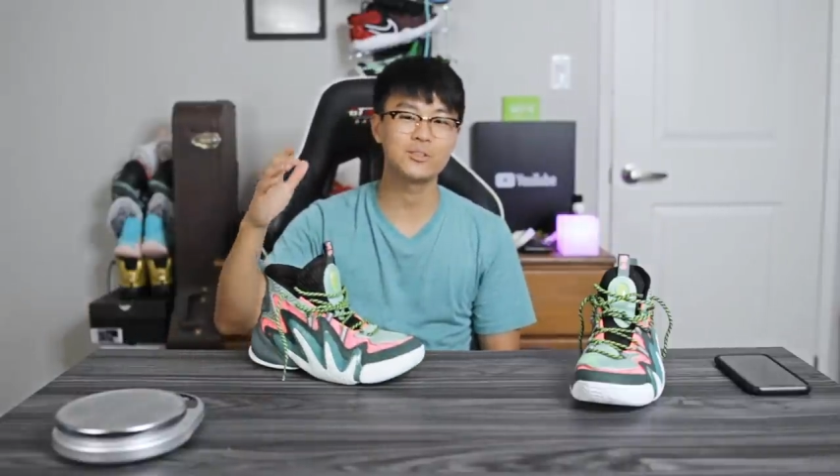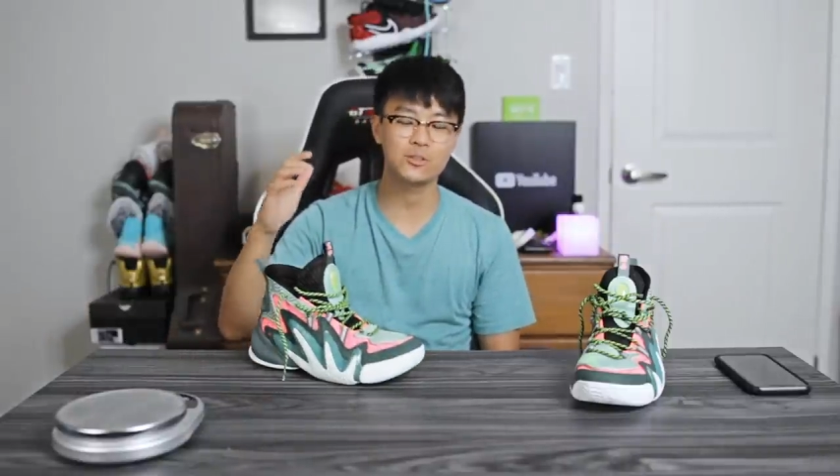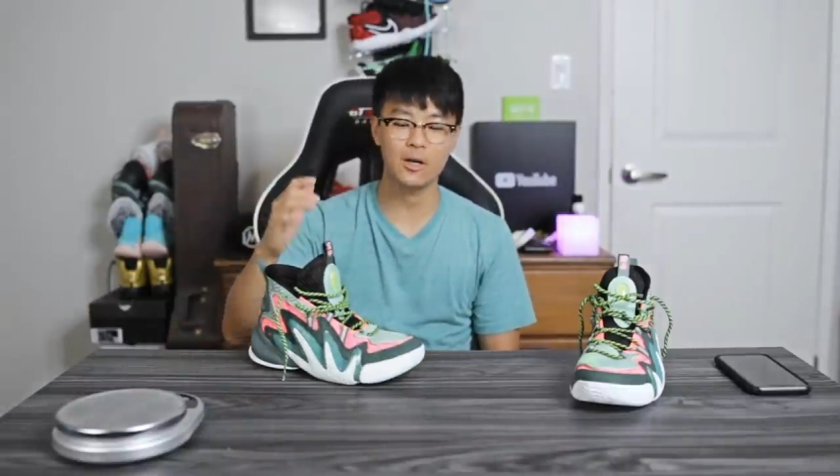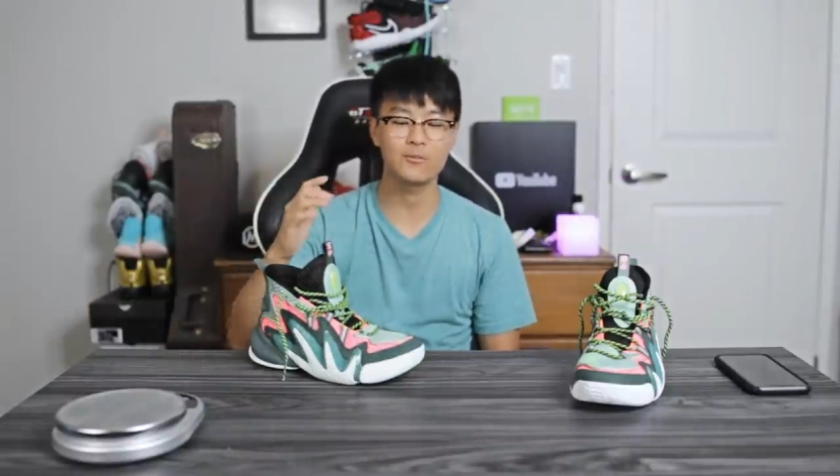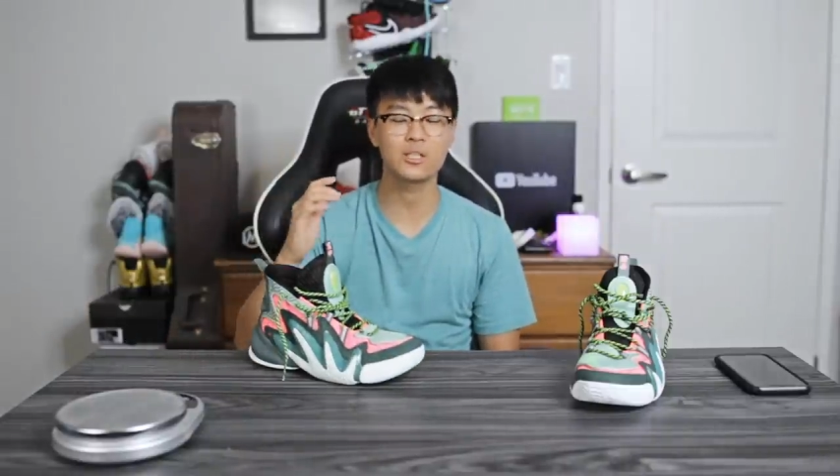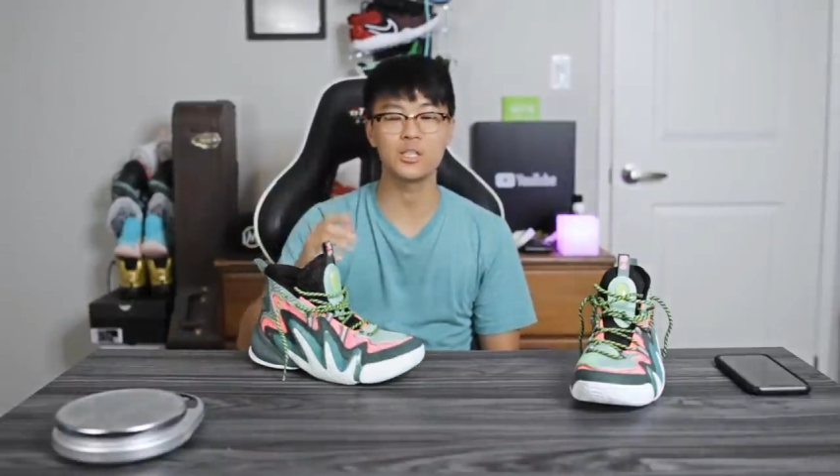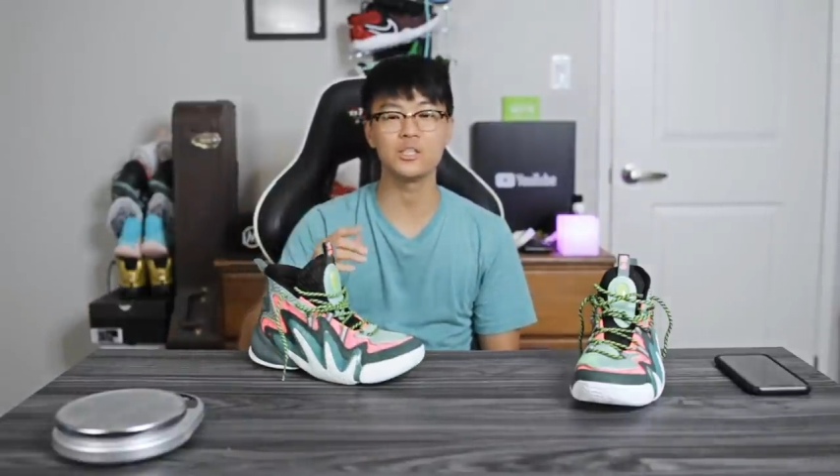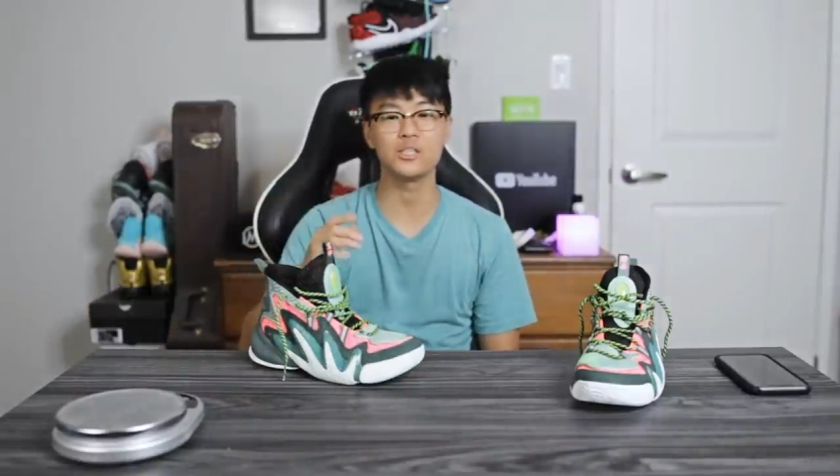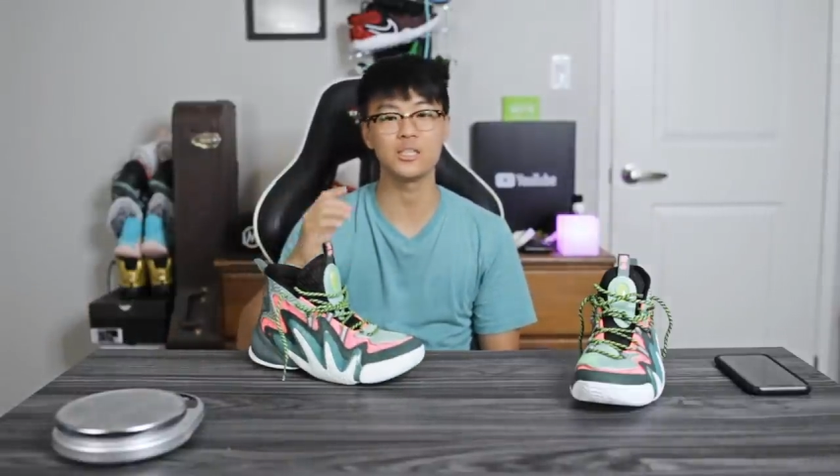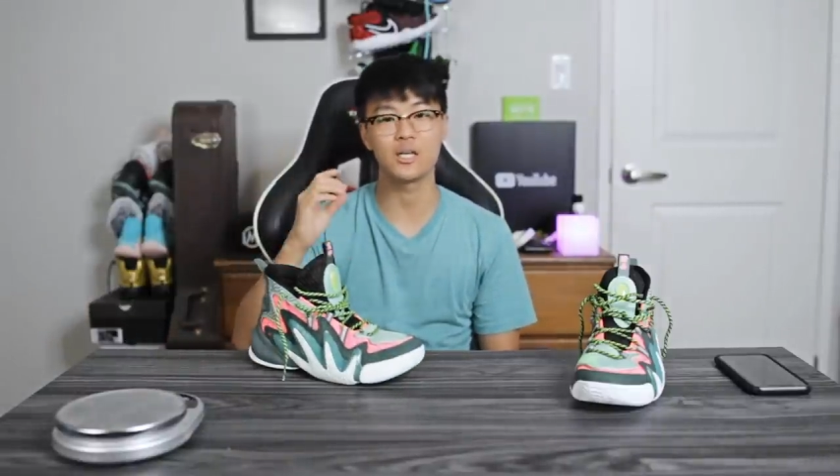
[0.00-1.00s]
soft
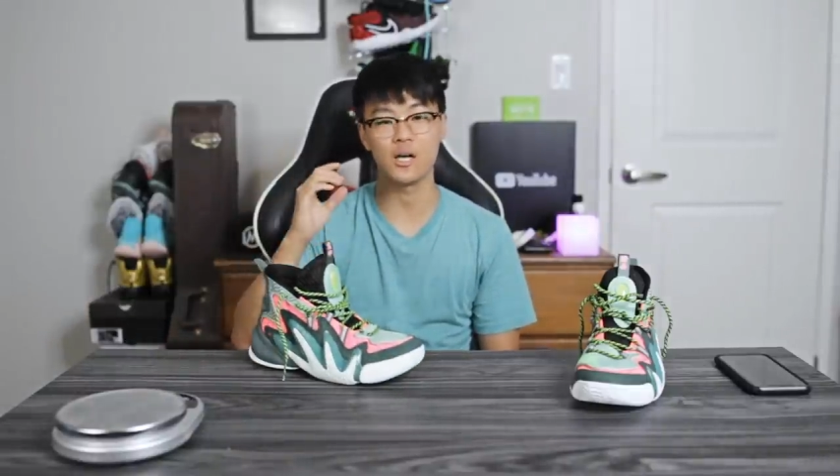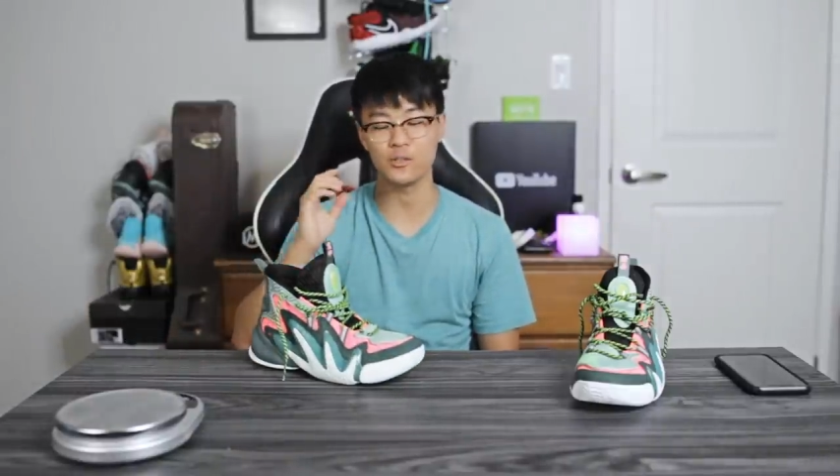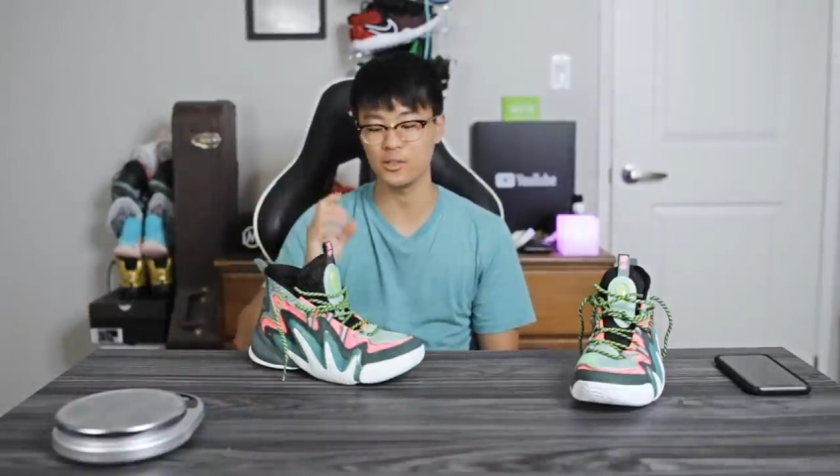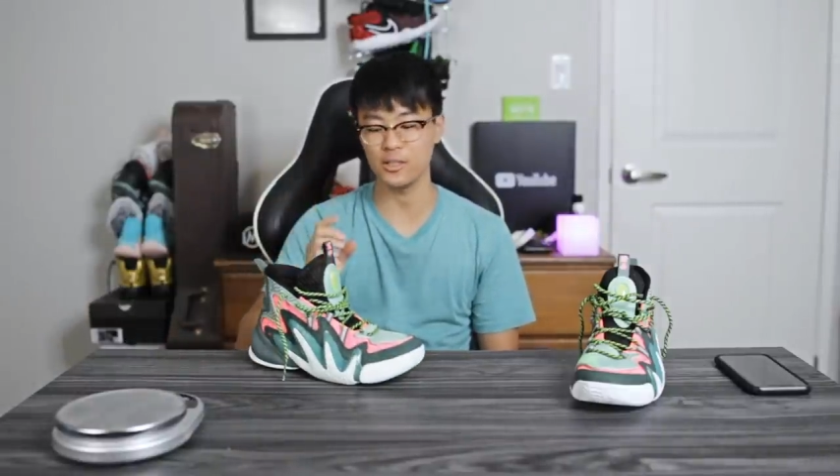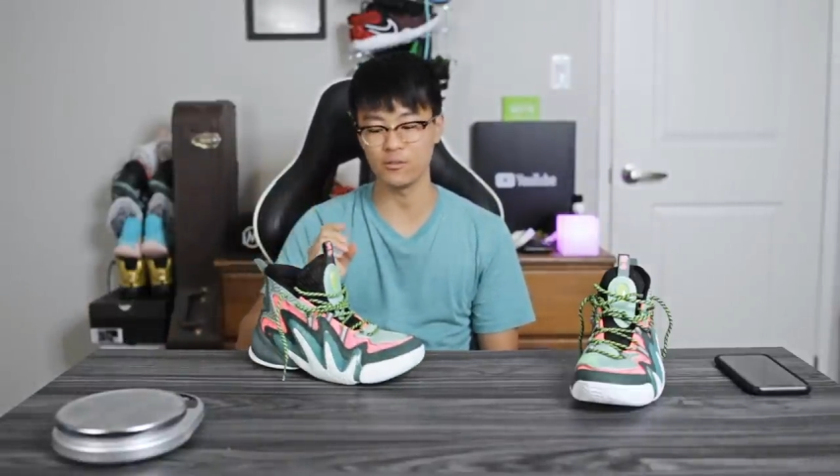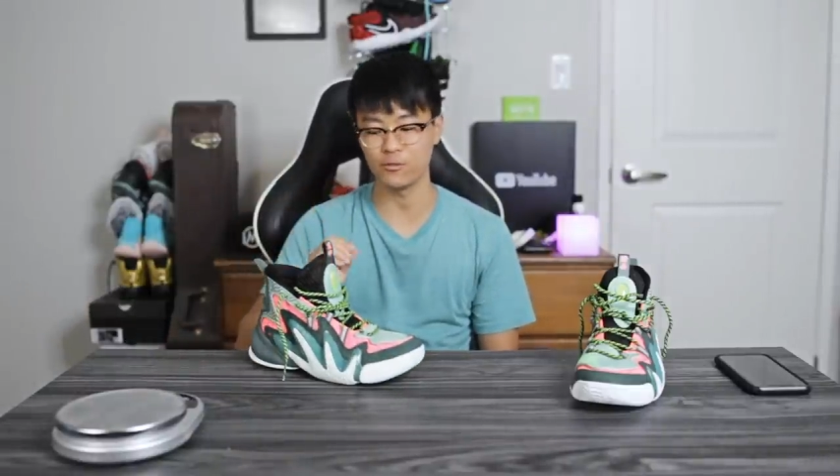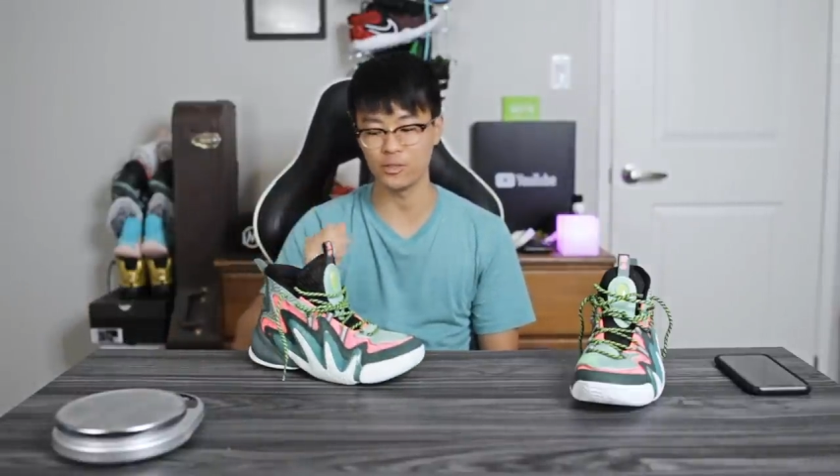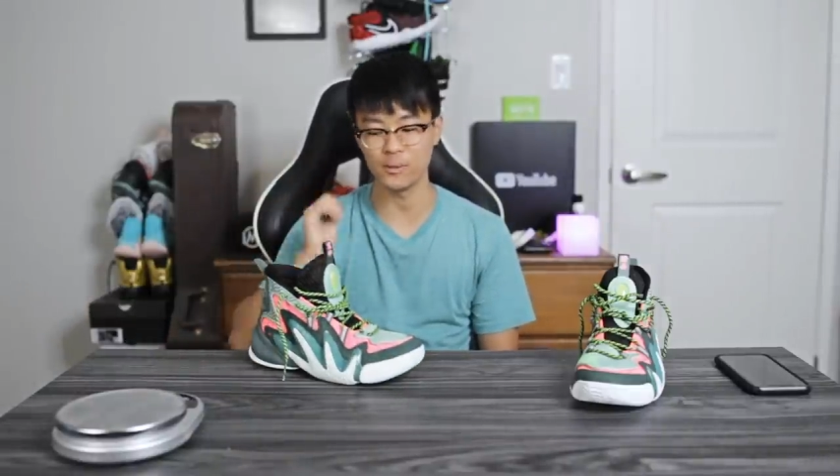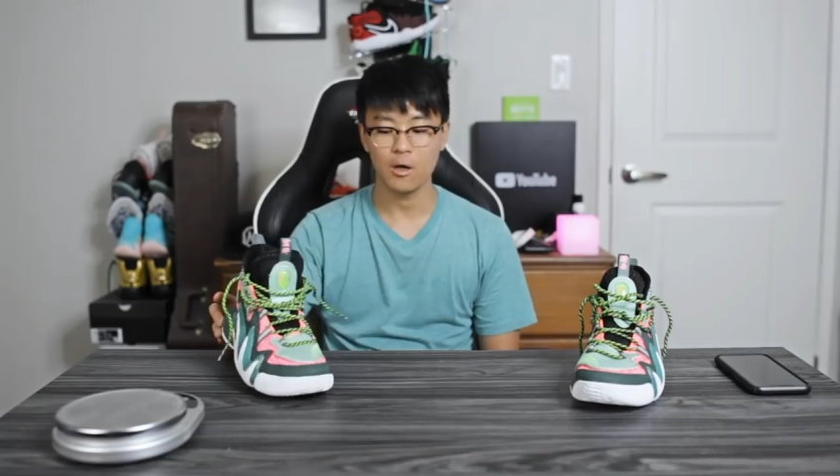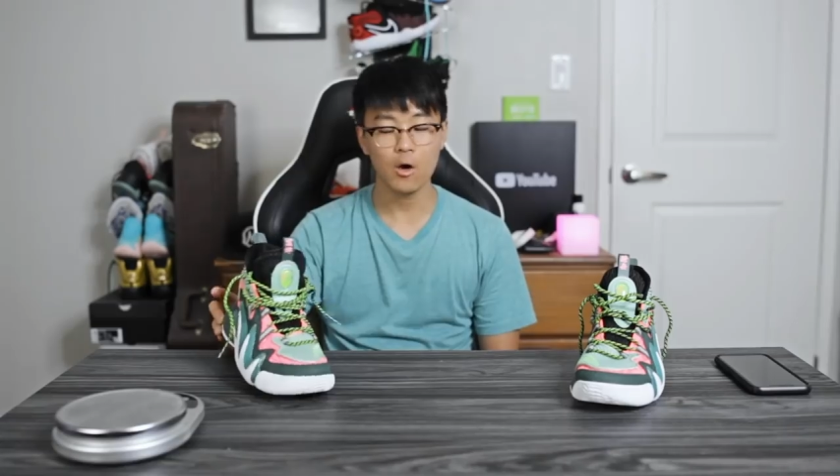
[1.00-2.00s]
cushion underneath your
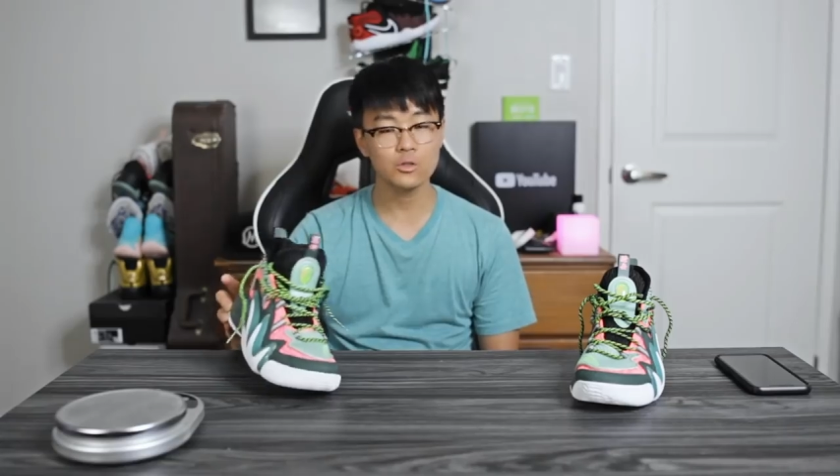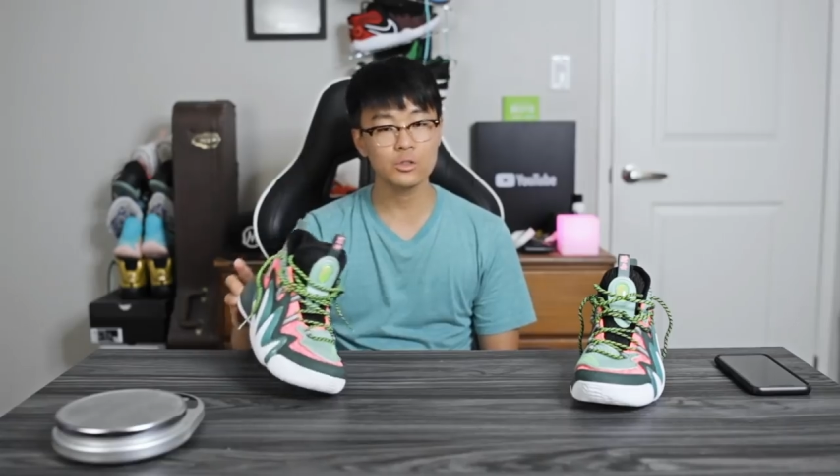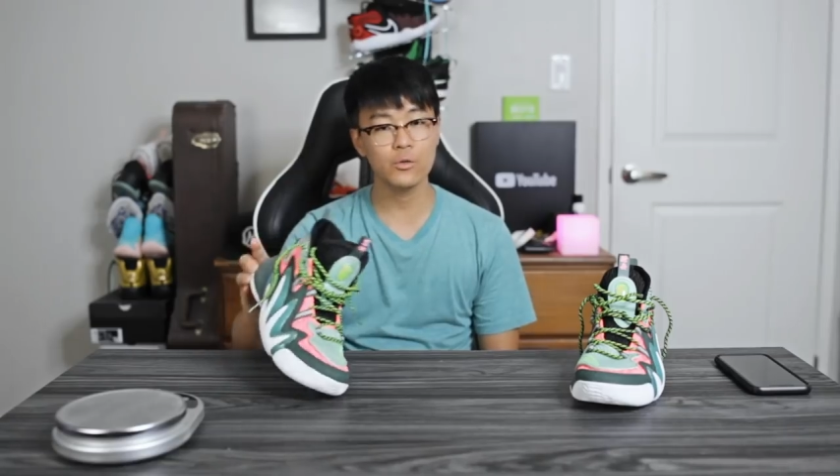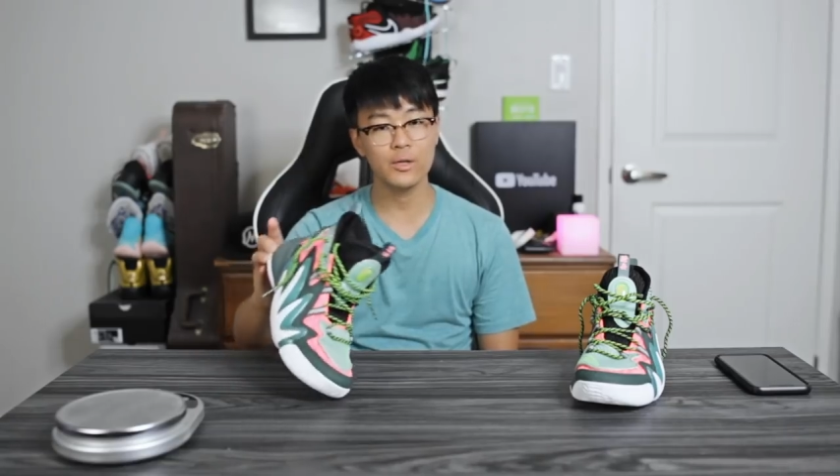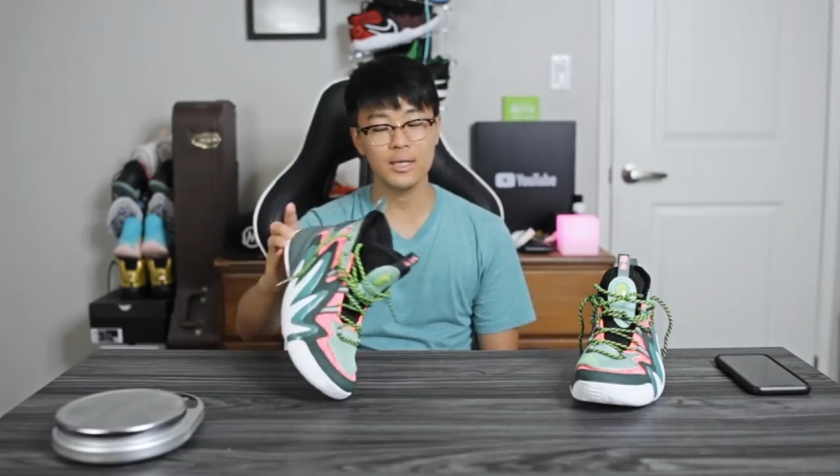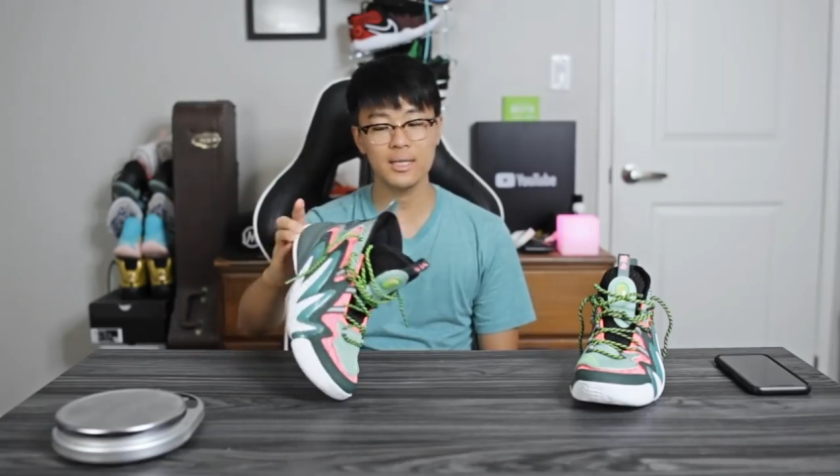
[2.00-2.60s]
foot also there